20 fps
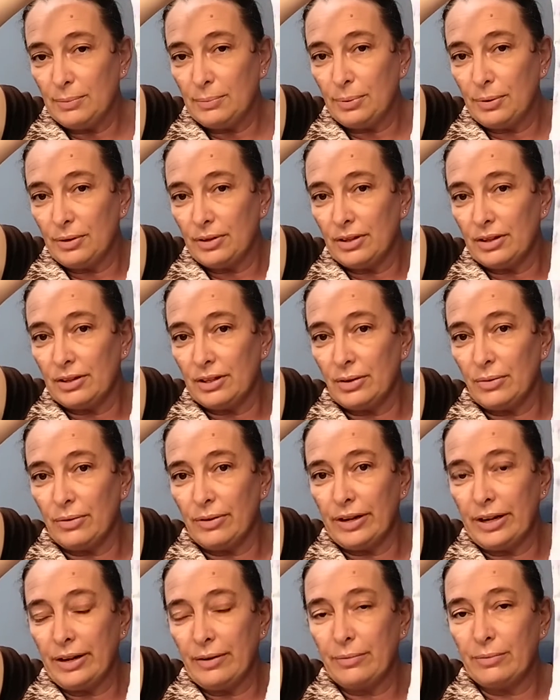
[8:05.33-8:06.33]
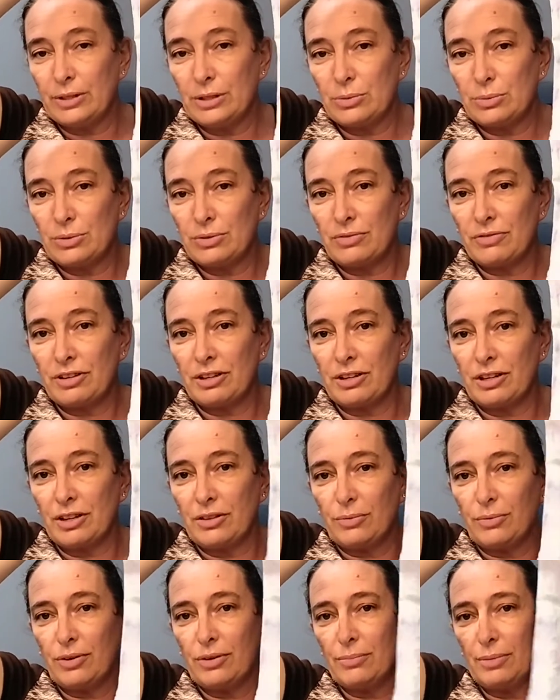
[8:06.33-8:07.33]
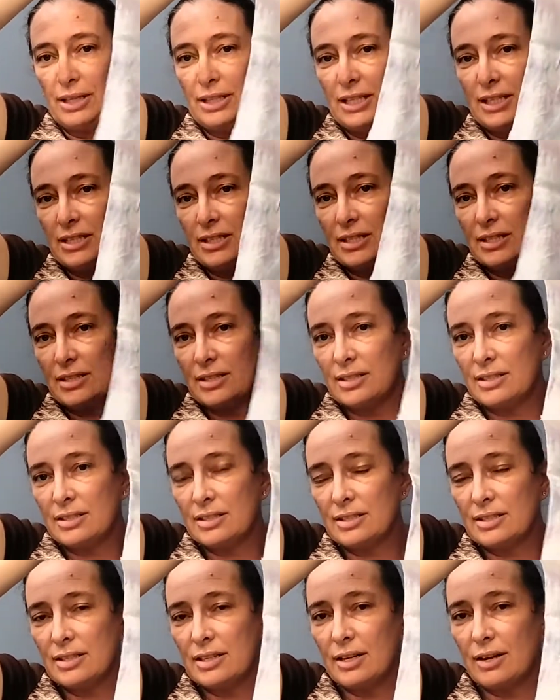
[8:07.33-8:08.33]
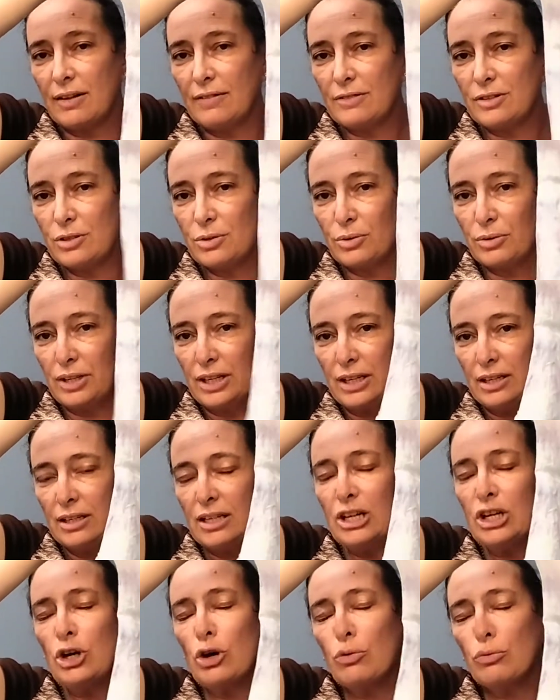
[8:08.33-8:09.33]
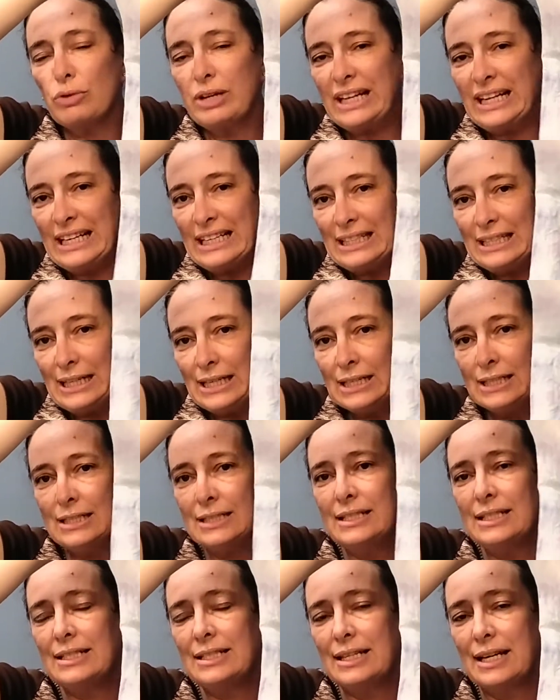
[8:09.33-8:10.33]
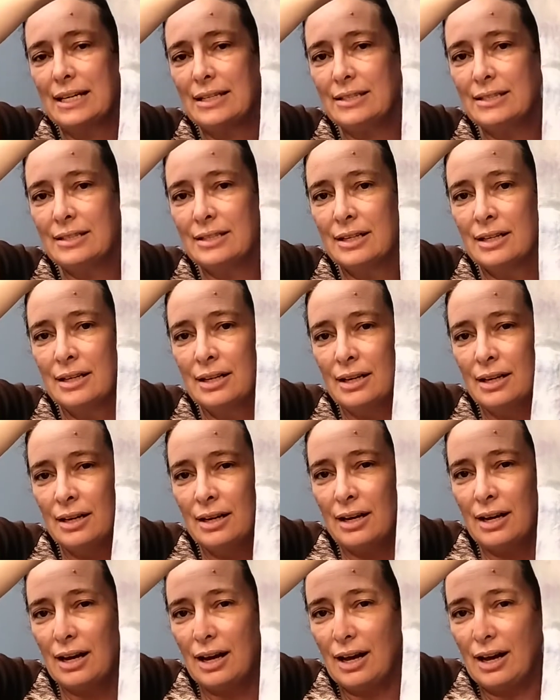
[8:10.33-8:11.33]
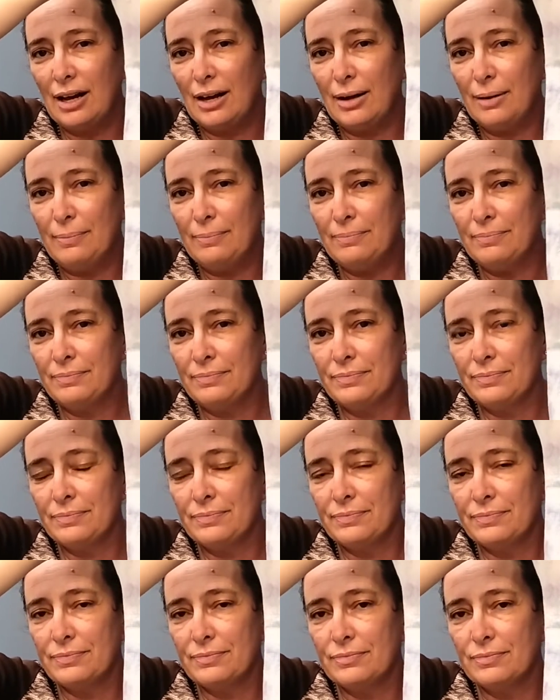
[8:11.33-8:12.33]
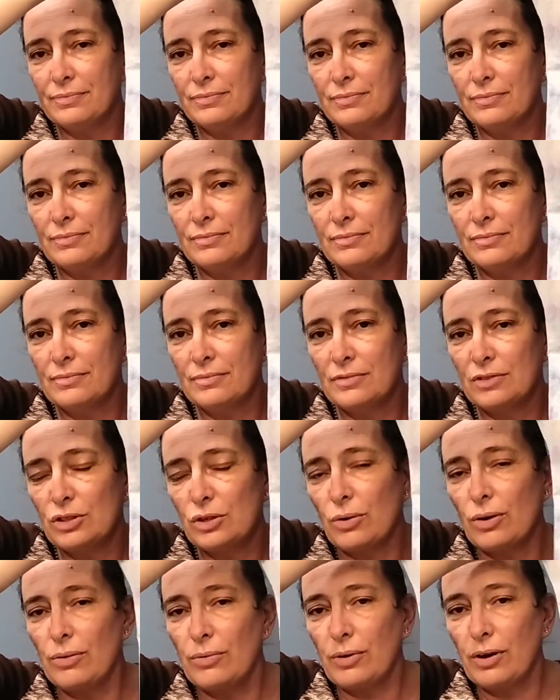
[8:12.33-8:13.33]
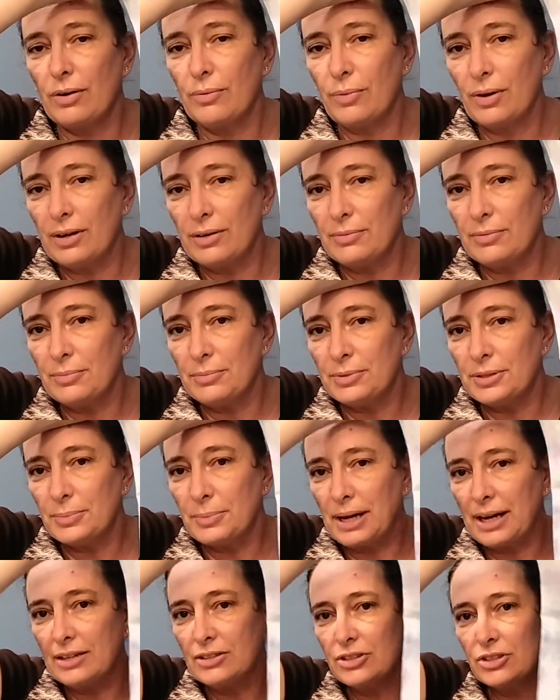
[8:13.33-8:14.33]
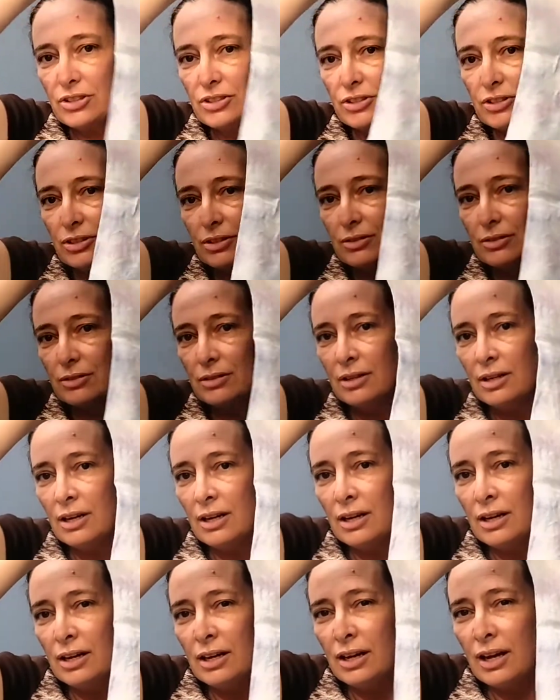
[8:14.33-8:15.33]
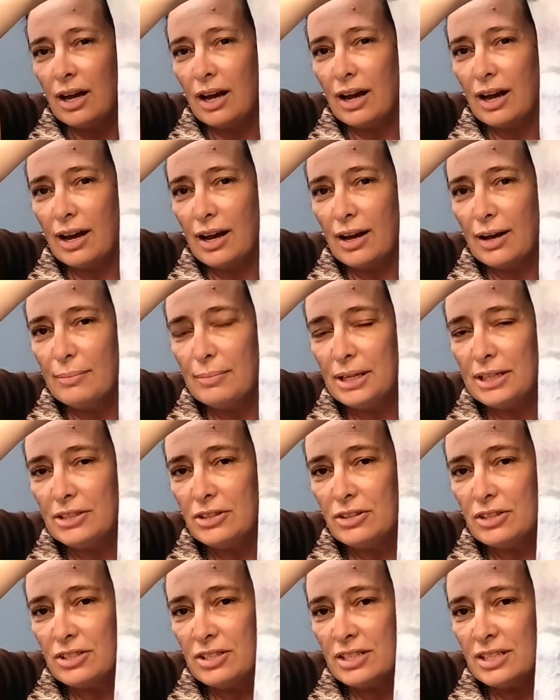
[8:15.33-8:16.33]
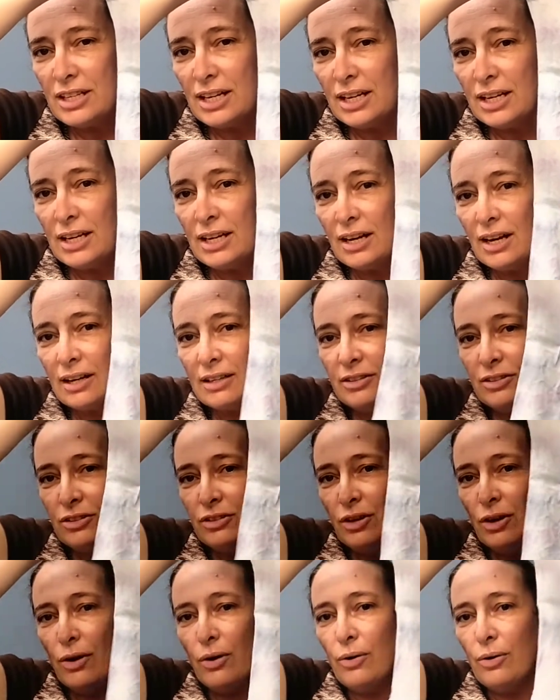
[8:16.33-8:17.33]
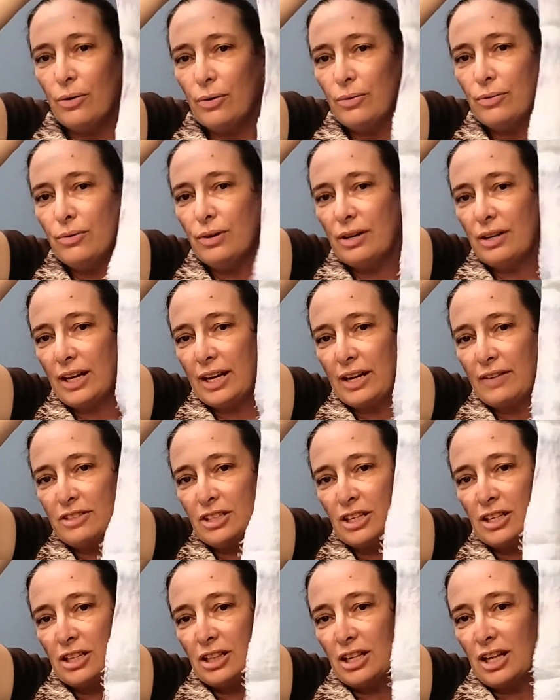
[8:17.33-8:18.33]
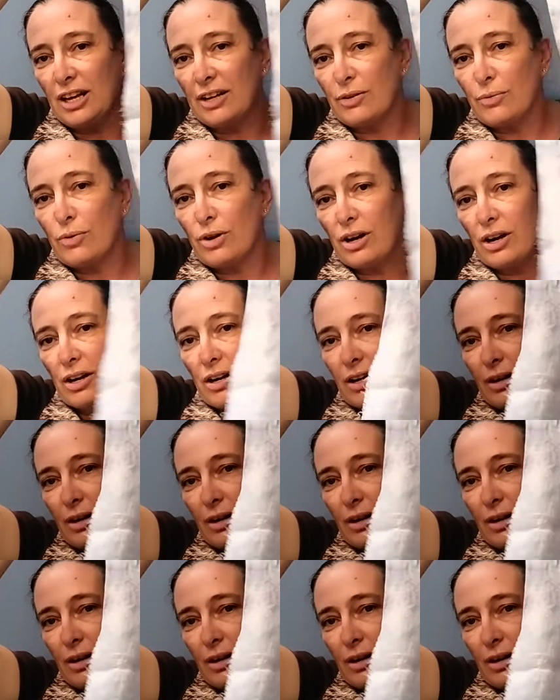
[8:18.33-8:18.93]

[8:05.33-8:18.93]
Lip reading: Pearl of the Orient, which was for another one of my nieces of Korean descent. So I wanted them to match. And you can see, I know, like I've done a lot of work.